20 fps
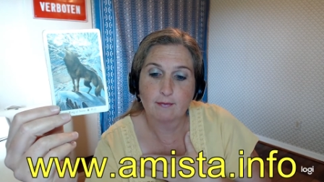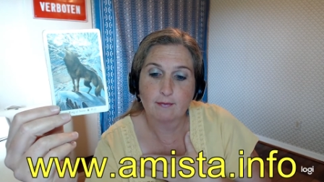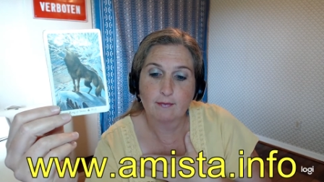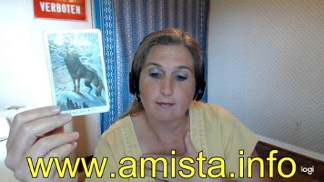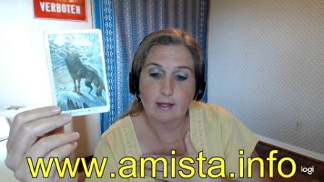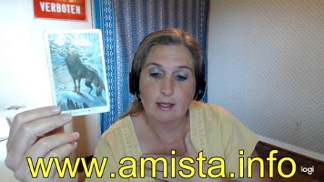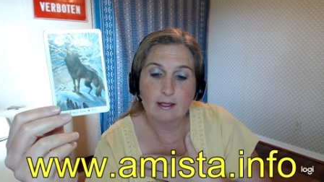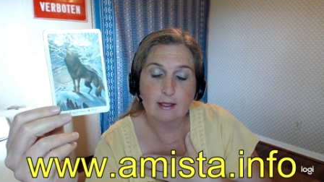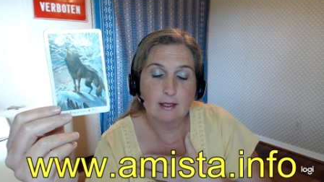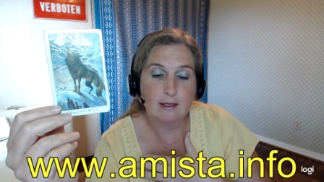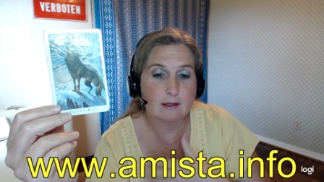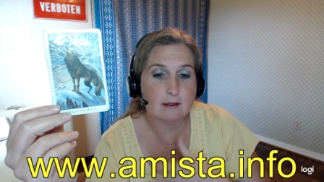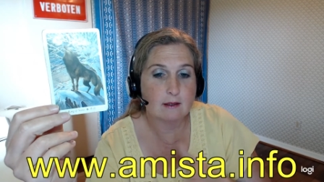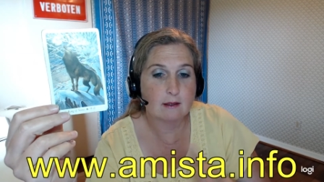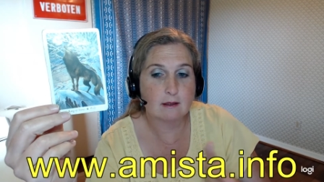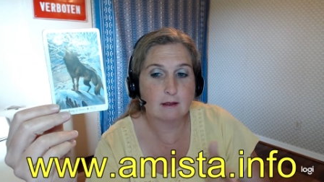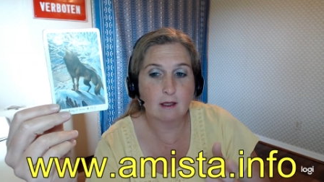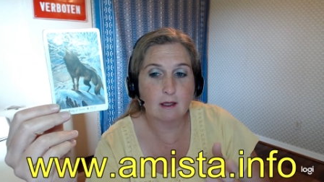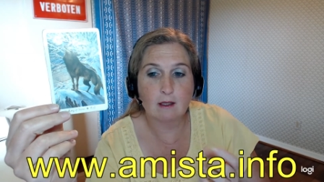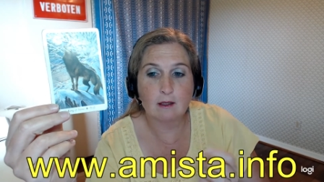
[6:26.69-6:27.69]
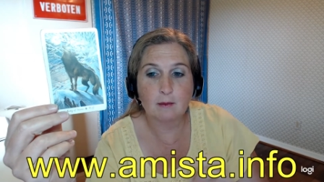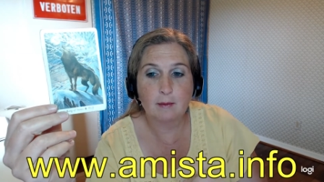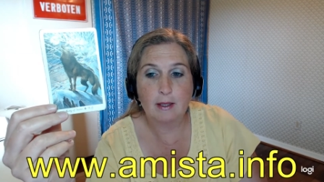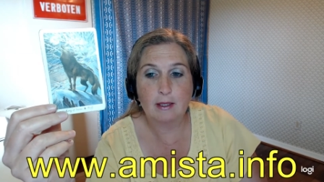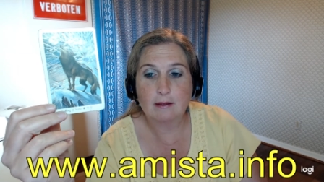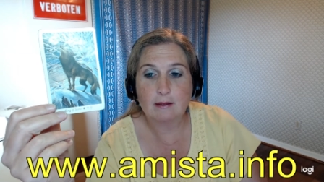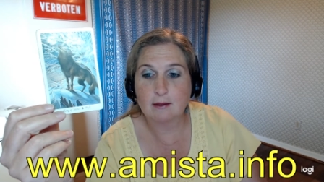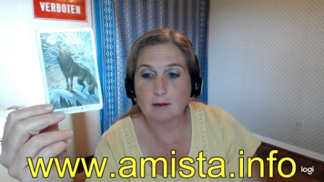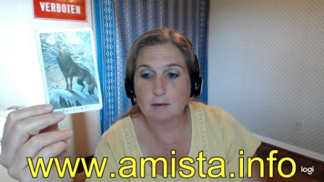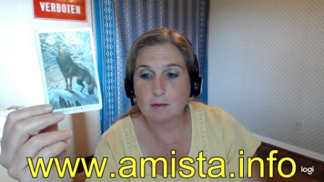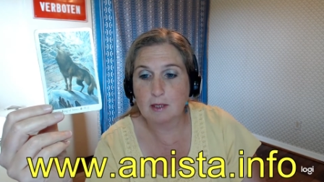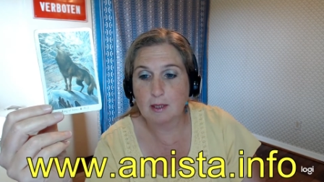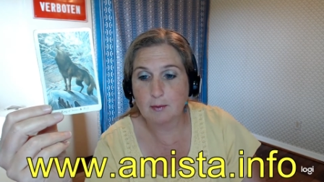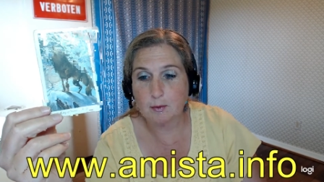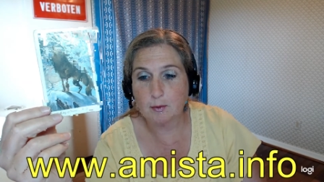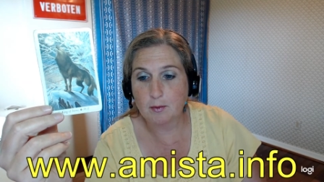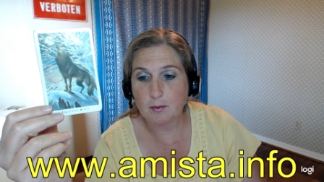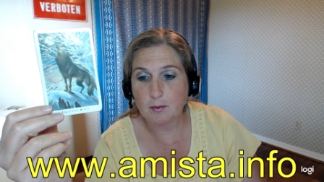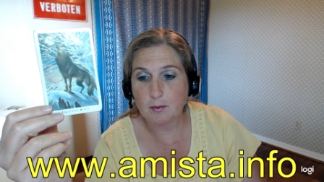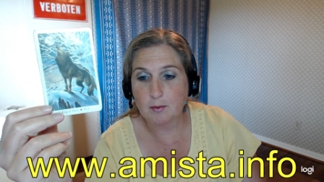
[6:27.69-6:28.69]
I think this is all about some type of
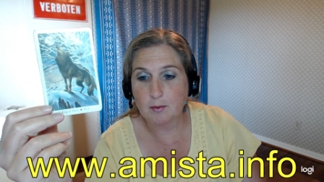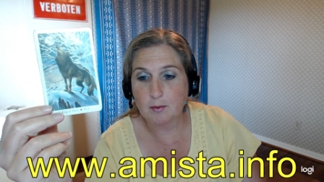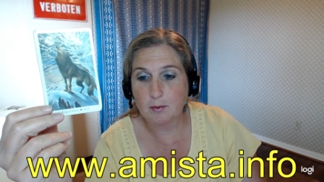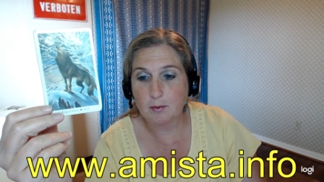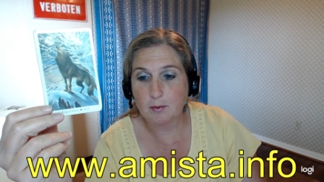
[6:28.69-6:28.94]
relationship.